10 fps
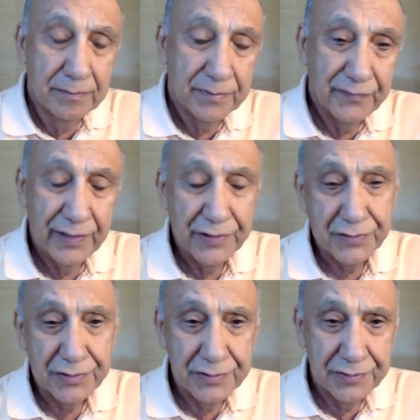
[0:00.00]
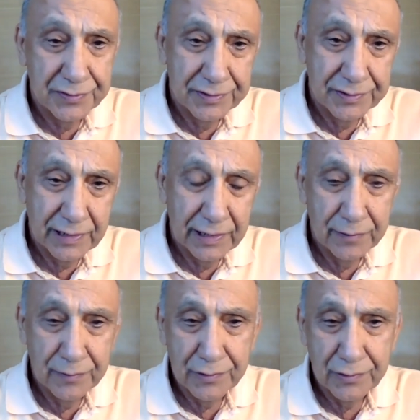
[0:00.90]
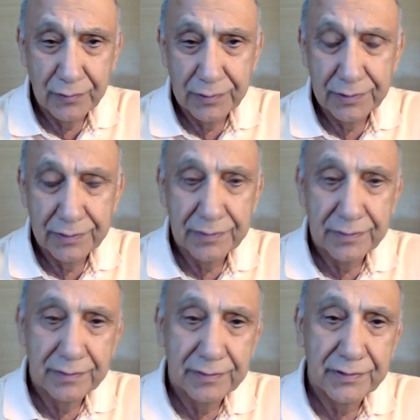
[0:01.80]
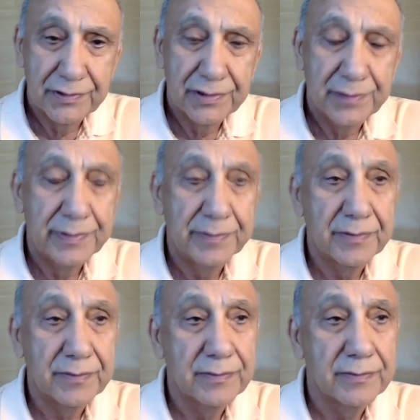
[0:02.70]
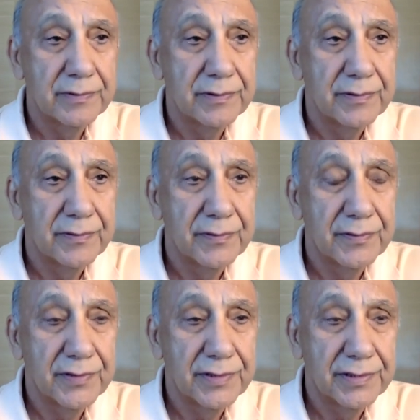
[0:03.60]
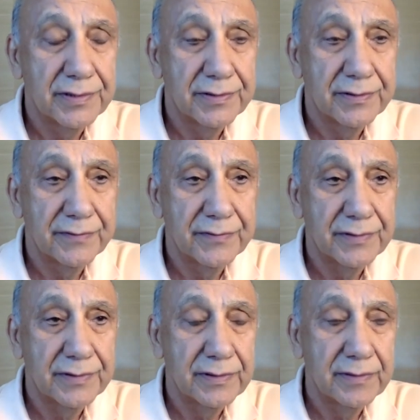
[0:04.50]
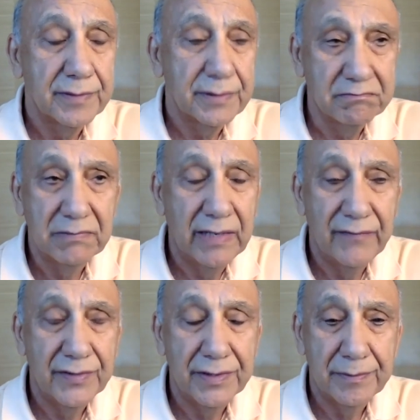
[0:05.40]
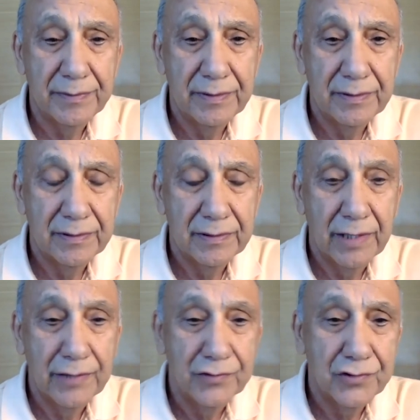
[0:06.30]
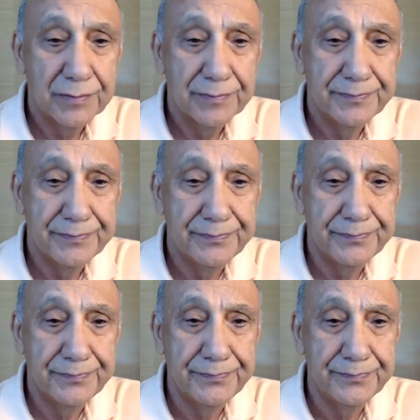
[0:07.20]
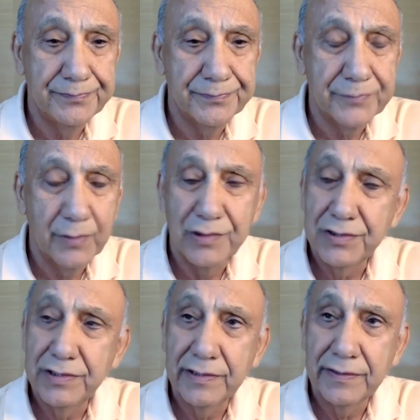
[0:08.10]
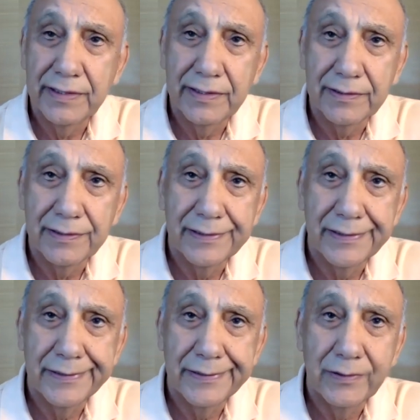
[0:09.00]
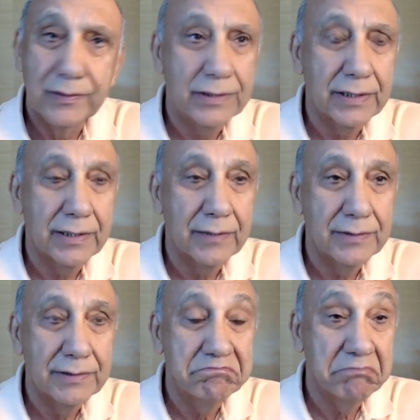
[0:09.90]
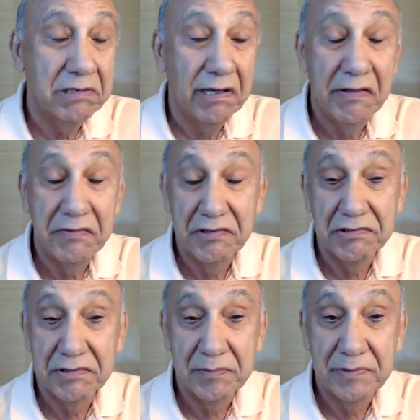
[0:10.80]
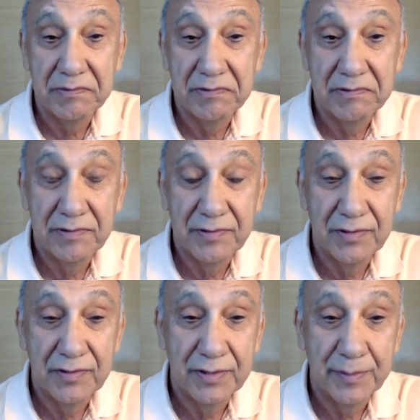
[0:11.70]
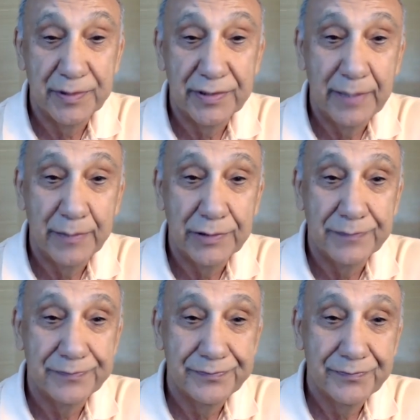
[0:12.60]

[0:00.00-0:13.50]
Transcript: professors and graduate students, research people sit, have their lunch. I was sitting there and I looked around and had this interesting perception.